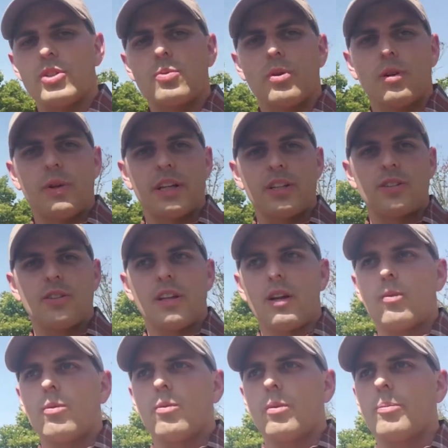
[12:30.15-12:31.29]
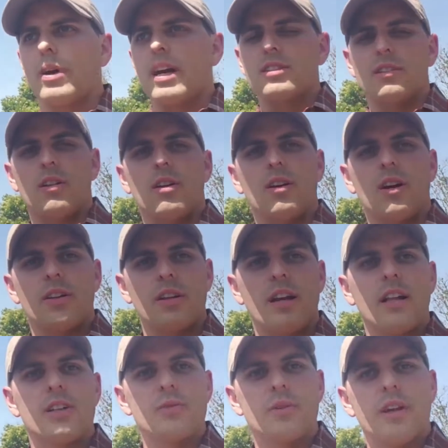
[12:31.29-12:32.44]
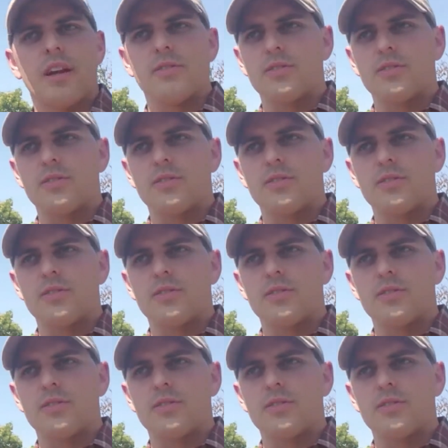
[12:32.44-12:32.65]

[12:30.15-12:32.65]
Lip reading: want to make sure that we're passing along all the knowledge we have.